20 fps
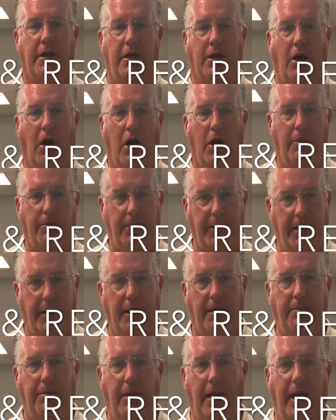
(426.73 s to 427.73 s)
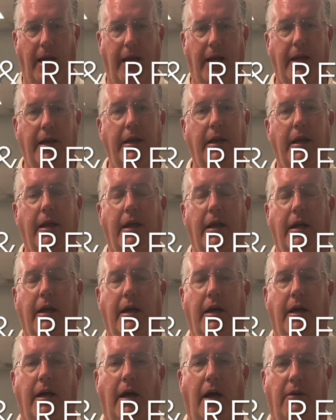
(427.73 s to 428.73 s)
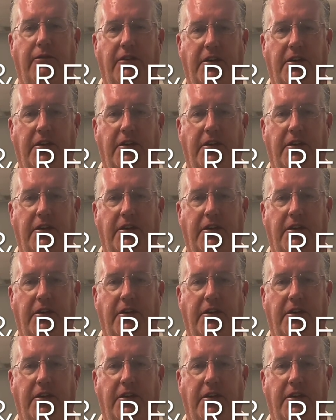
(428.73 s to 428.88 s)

car pickup line off of